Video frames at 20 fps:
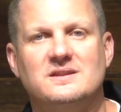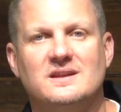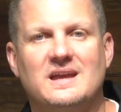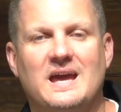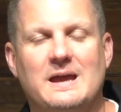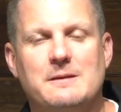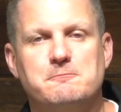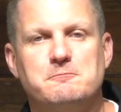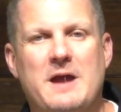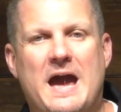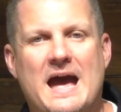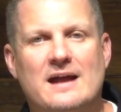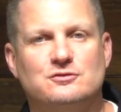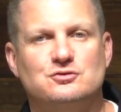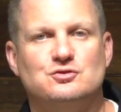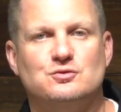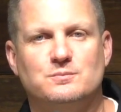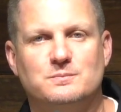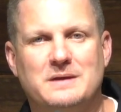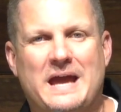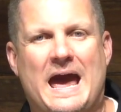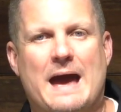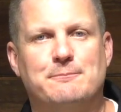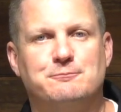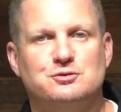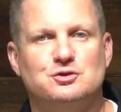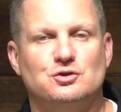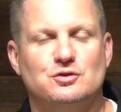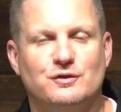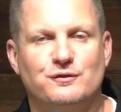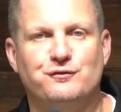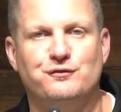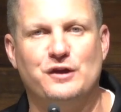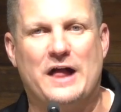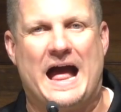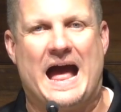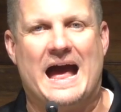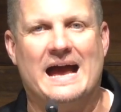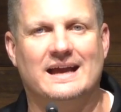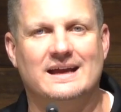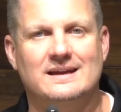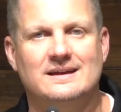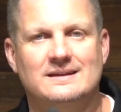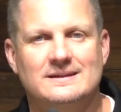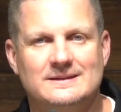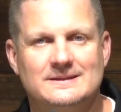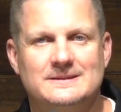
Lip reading: the game Capture the Flag?